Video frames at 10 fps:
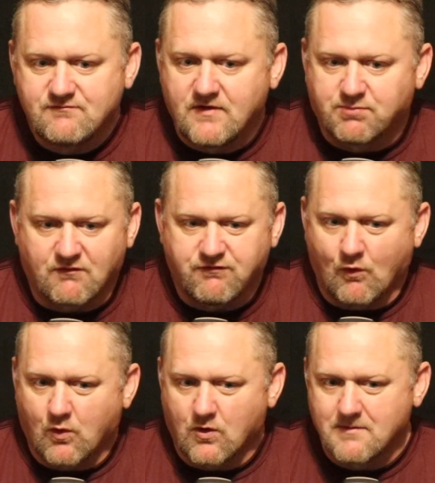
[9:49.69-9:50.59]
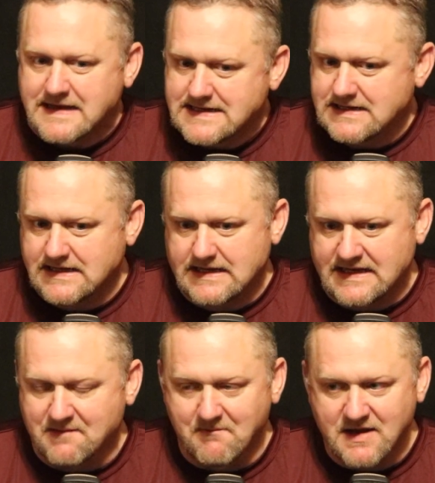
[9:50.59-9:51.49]
we perform
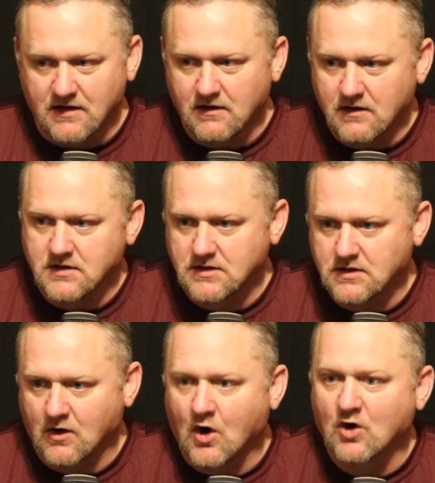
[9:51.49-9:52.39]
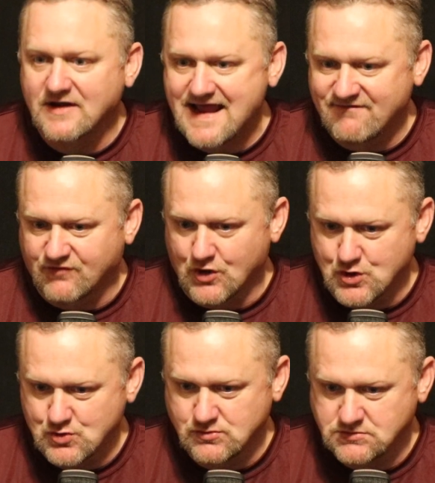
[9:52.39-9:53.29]
in the middle or early
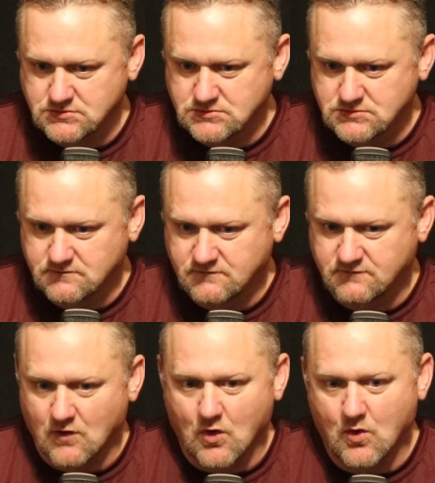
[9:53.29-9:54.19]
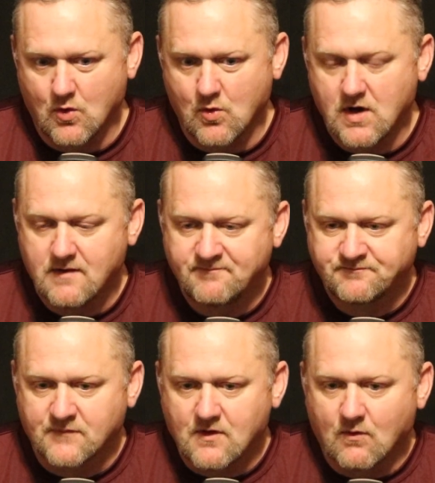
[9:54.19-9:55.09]
afternoon. So
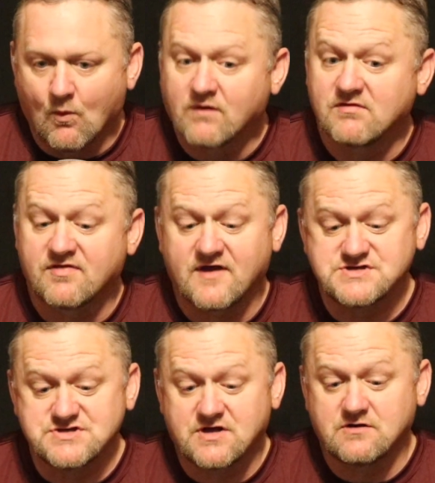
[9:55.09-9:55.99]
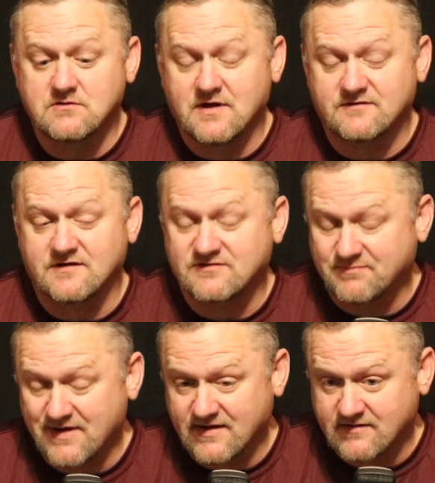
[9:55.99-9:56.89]
one of the things you can do as a
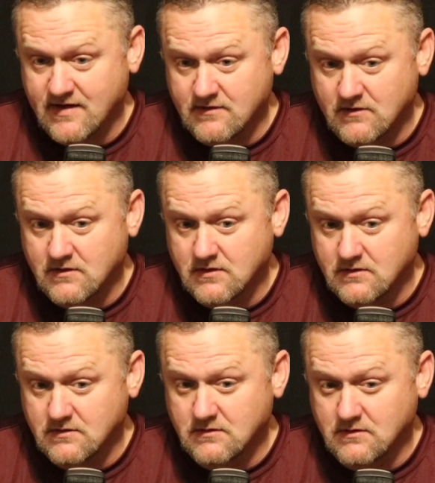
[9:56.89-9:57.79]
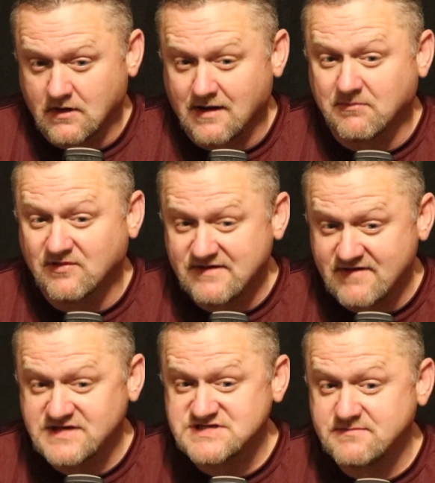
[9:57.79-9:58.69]
spectator and I believe
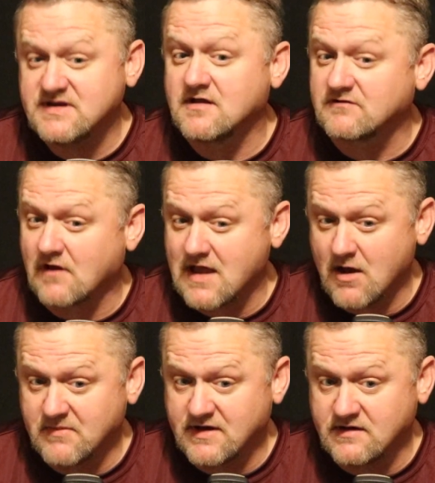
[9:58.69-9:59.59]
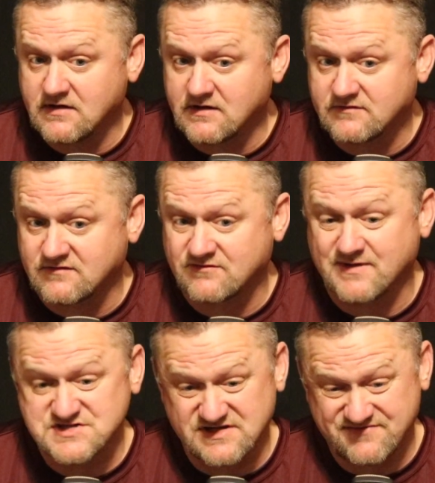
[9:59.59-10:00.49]
HEB does allow them in, is
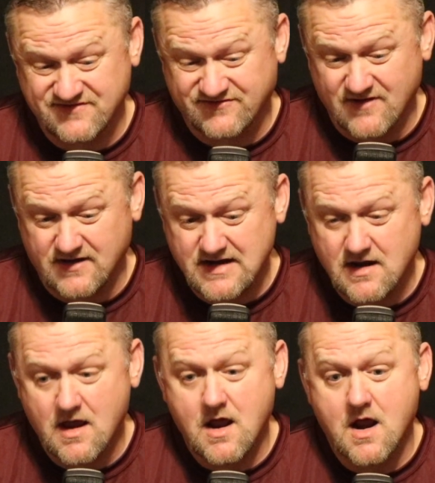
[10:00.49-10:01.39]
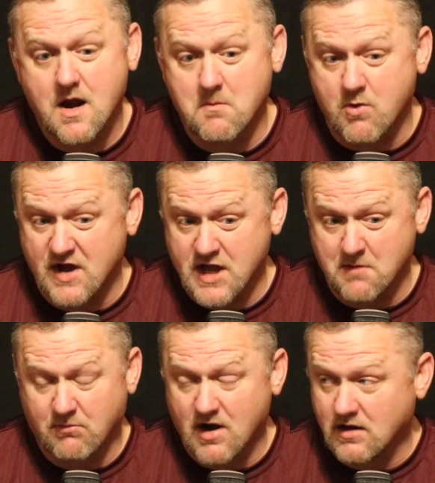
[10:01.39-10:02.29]
especially if it's sunny, bring an
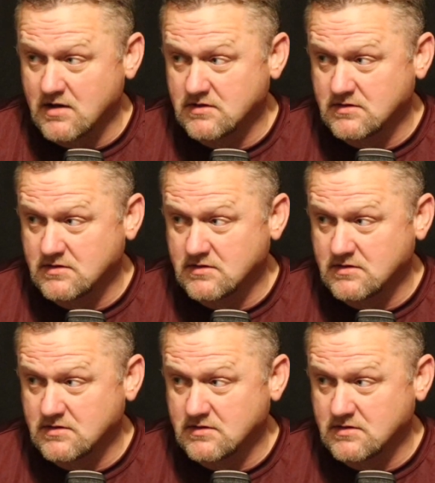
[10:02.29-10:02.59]
umbrella.